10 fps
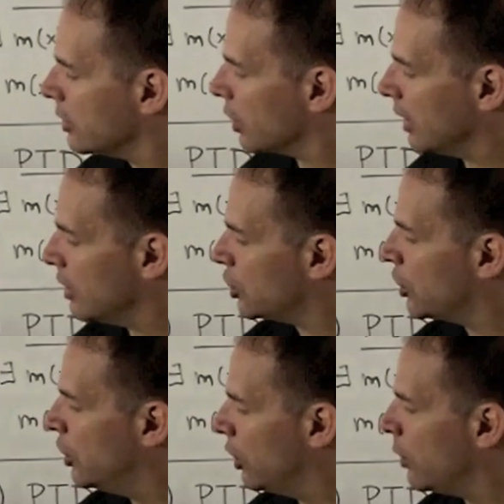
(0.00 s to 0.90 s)
So each
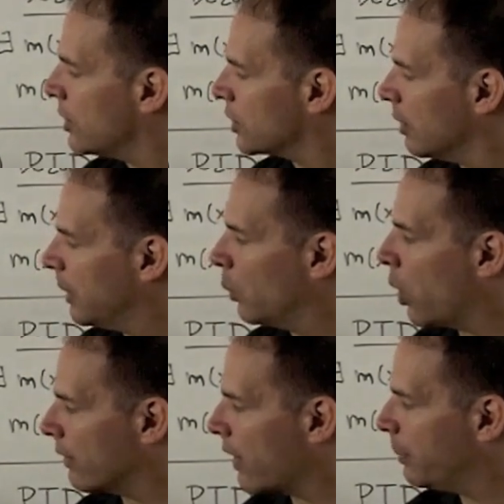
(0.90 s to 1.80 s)
Q is going to be
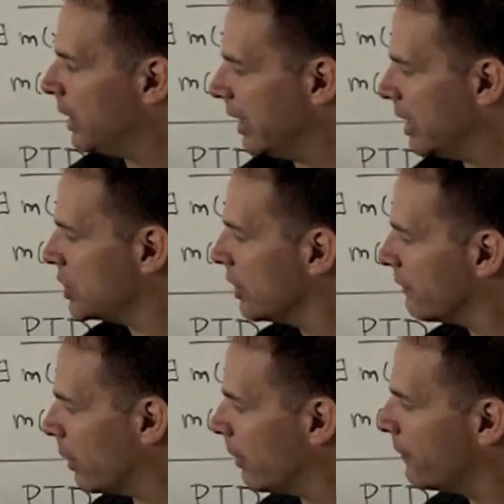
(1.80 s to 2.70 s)
one of our P's
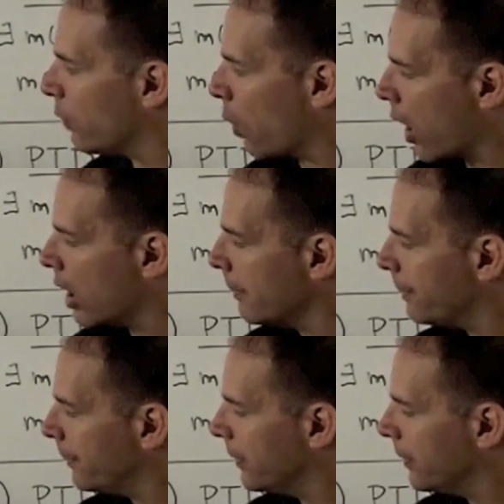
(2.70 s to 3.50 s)
from before.